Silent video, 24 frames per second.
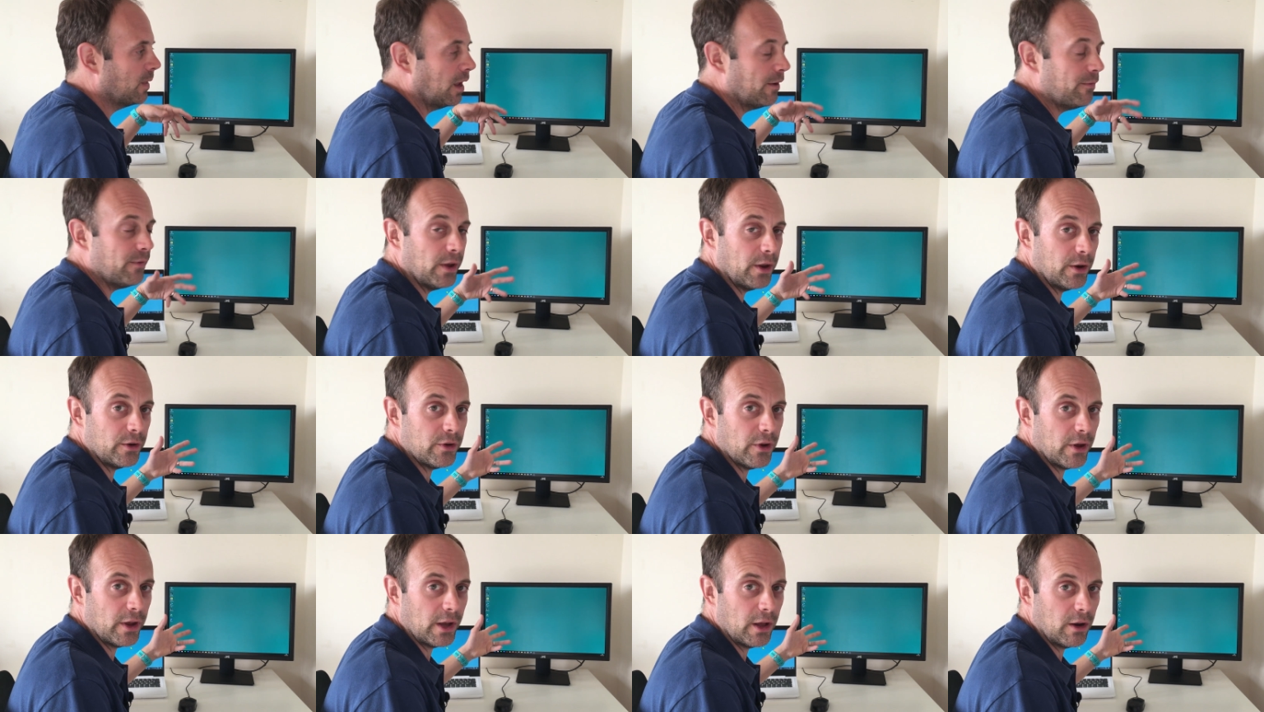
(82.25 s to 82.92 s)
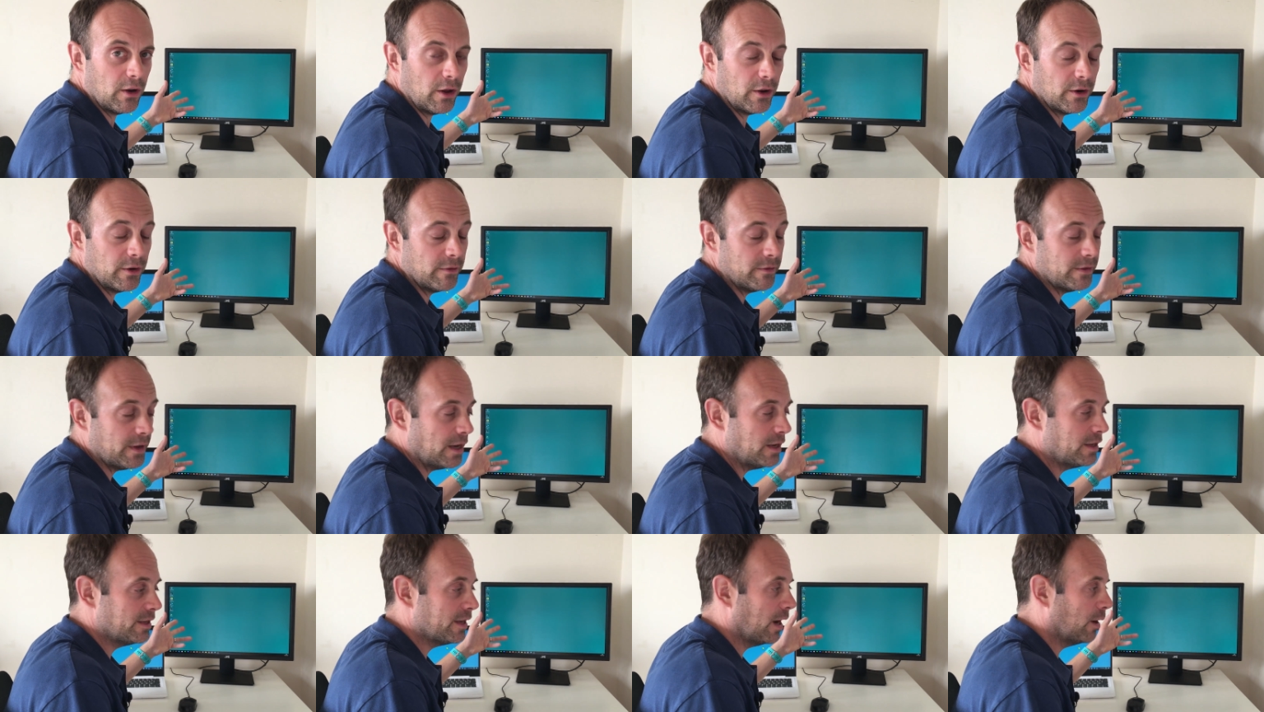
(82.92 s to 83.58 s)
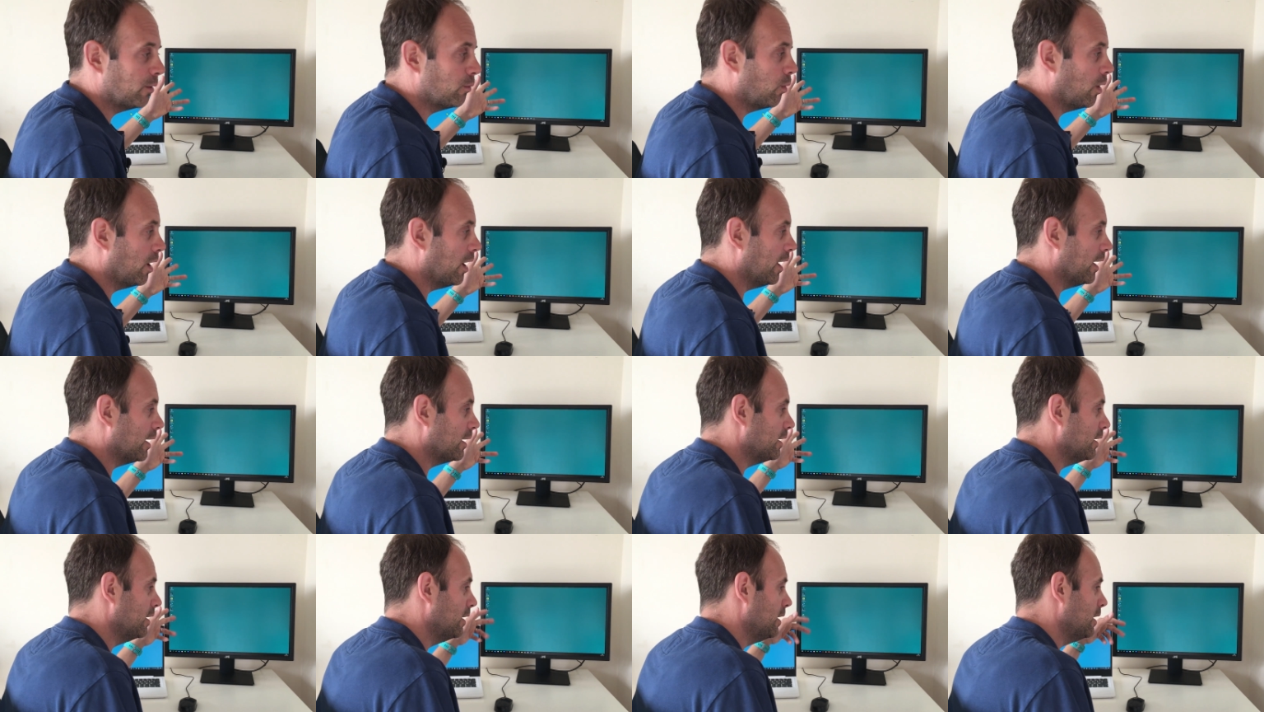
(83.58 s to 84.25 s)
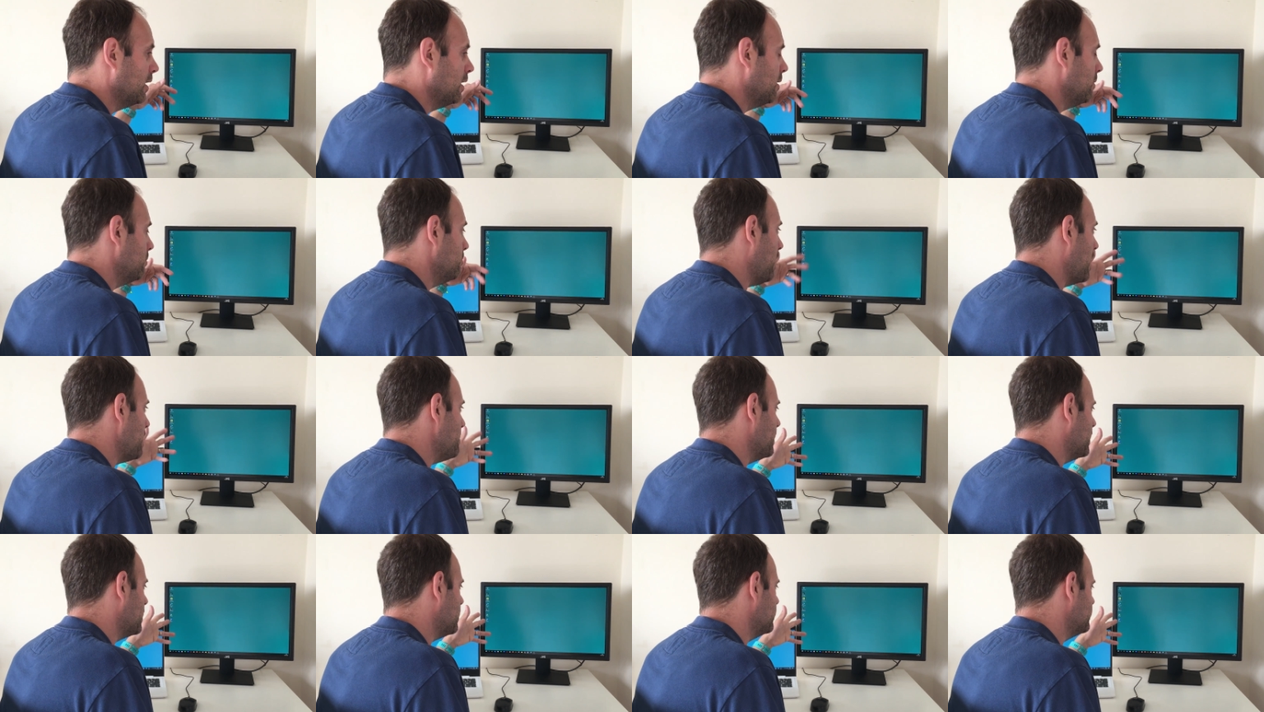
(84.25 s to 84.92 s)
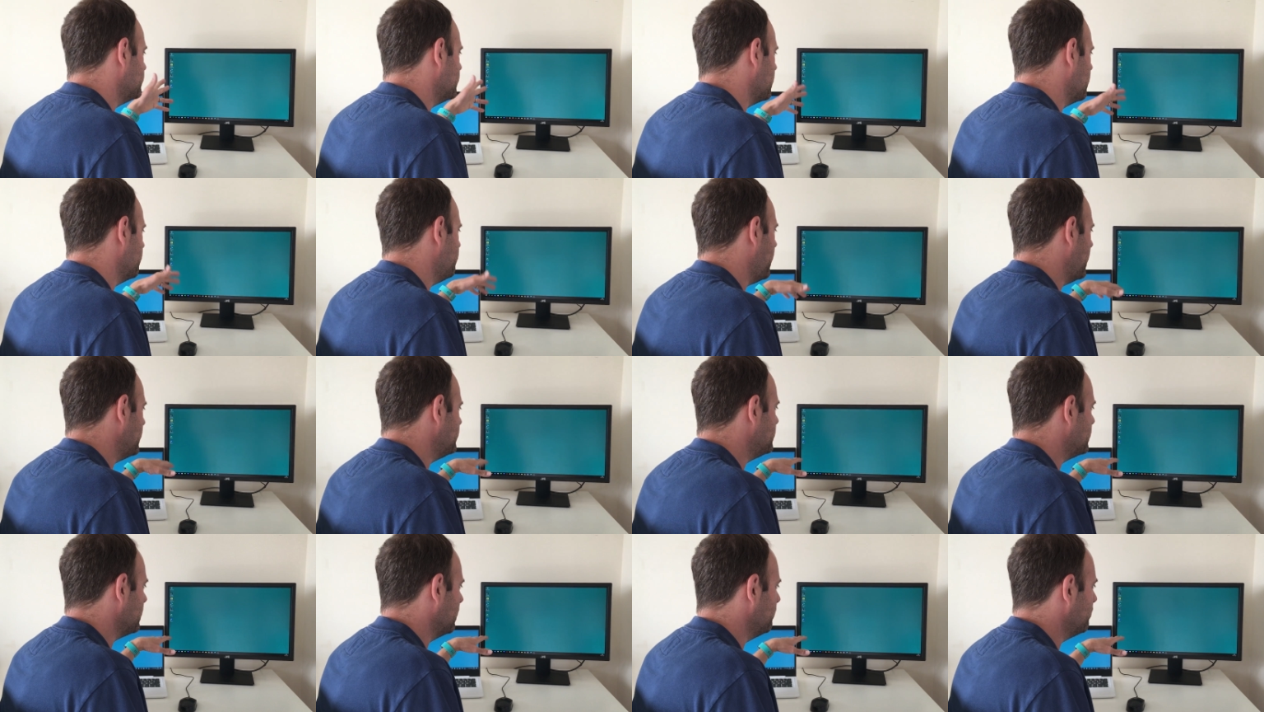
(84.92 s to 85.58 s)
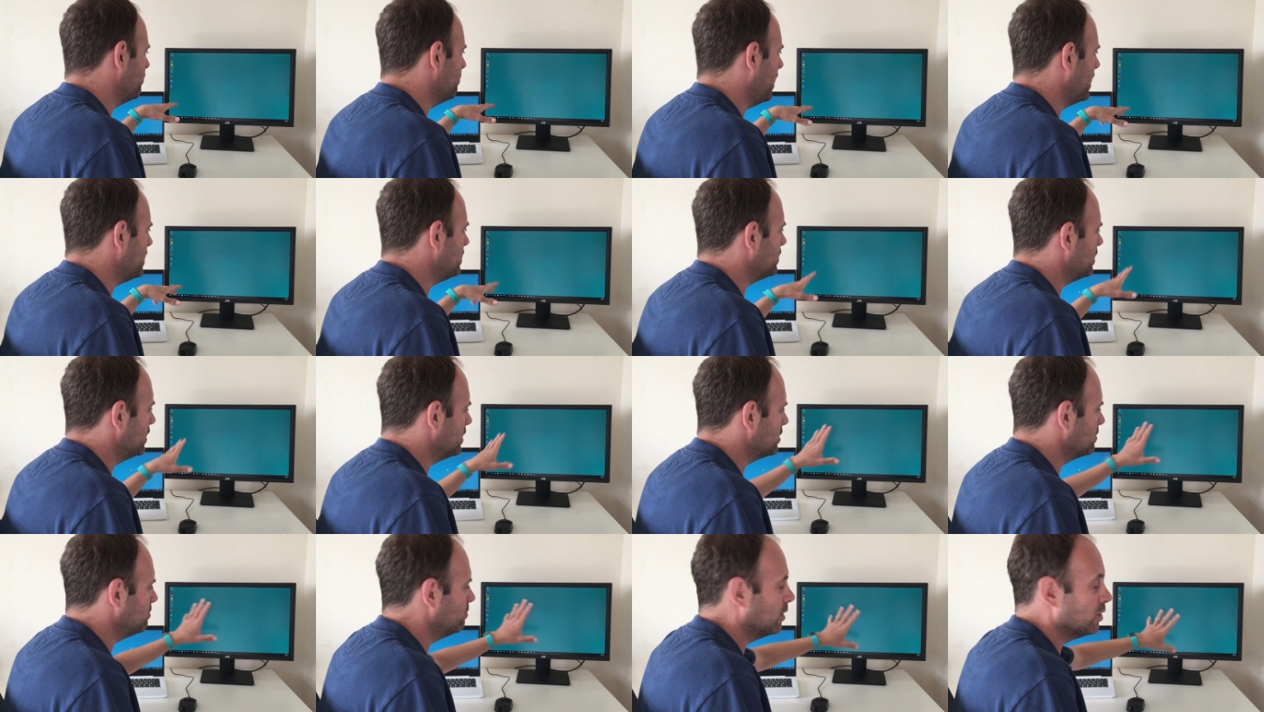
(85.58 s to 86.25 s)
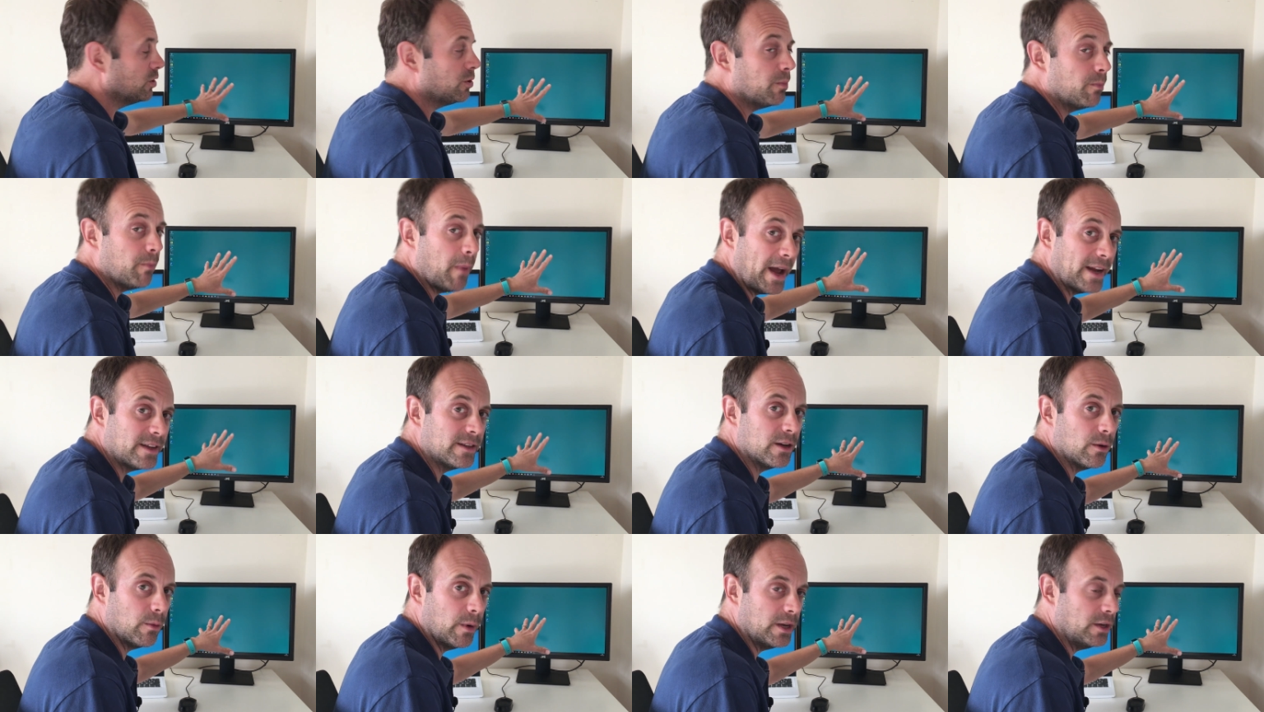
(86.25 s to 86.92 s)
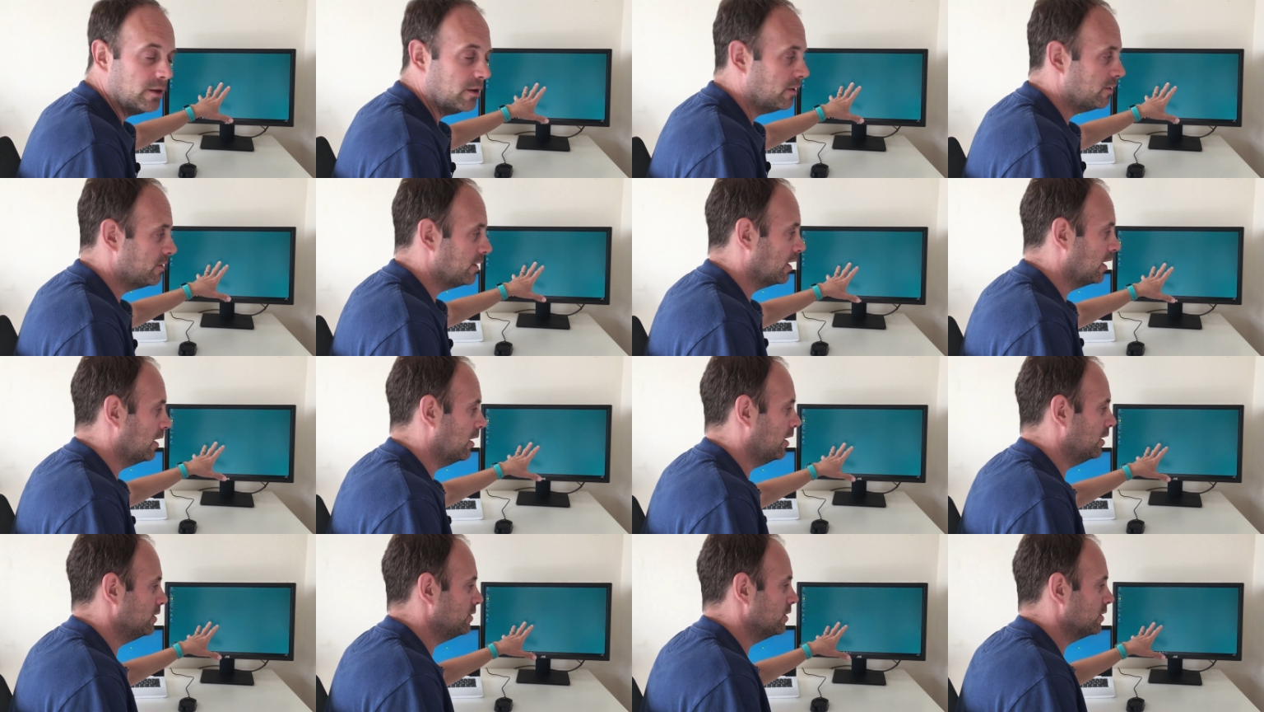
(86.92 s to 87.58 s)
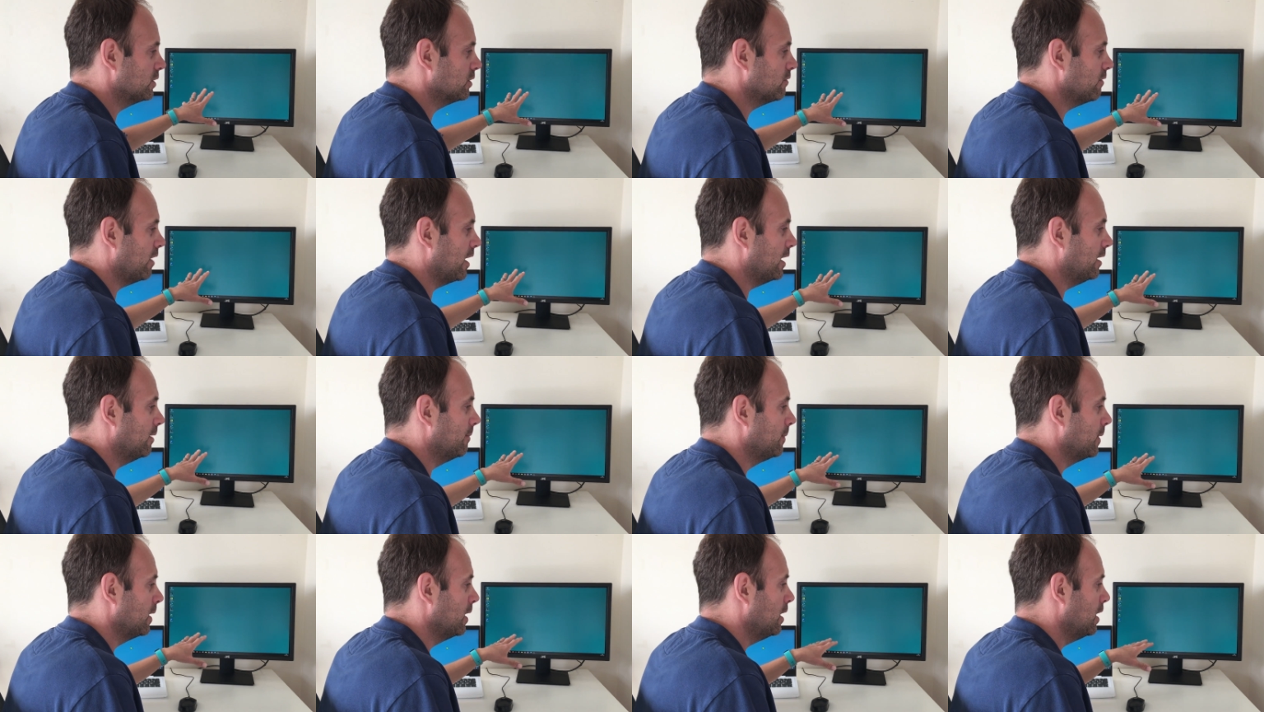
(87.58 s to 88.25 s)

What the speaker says: If you're doing a lot of detailed work, maybe cutting and pasting information, it's much better when you're using a larger screen.